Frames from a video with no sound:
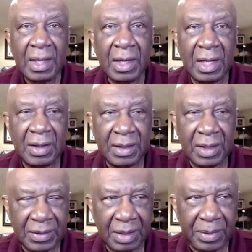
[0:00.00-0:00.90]

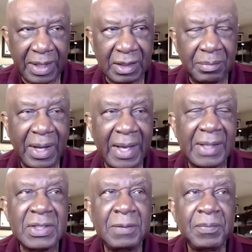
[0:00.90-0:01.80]
and impact of
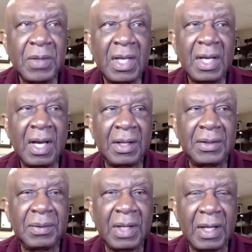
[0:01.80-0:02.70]
bias,
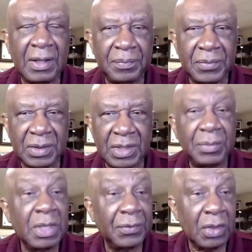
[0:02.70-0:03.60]

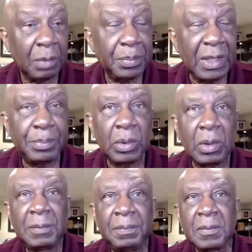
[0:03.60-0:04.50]
dealing with difficult
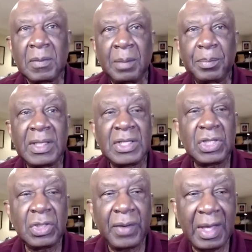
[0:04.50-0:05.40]
people,
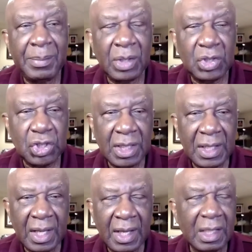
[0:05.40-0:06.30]
policing your image
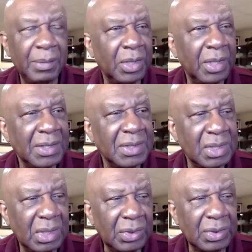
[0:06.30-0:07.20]
and communication
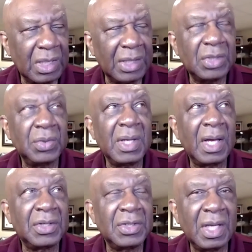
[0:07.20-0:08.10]
skills. In
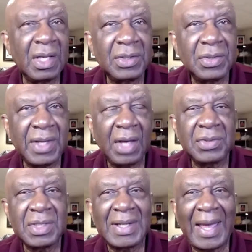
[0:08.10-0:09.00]

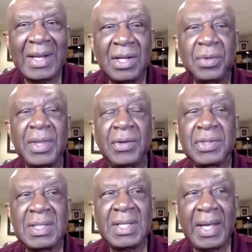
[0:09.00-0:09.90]
2008 and
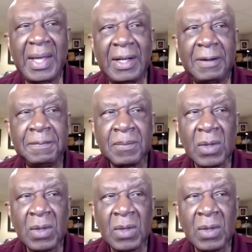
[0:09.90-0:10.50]
2010,